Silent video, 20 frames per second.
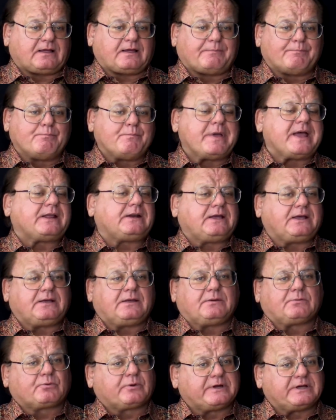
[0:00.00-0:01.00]

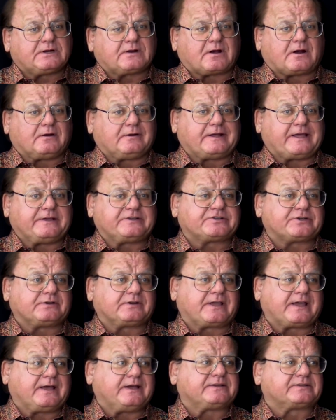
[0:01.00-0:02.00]
many reincarnation
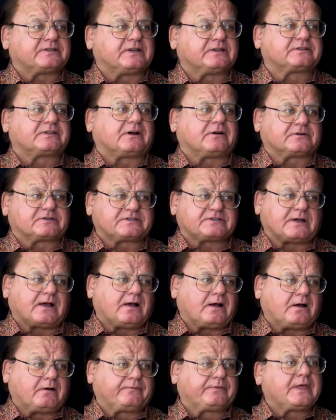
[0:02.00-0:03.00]
cases are
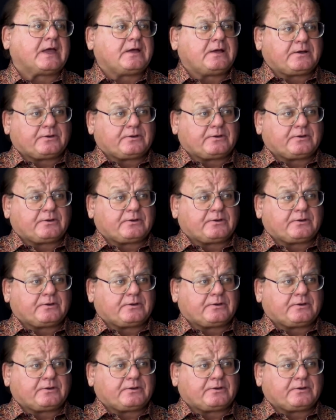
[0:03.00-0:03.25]
solved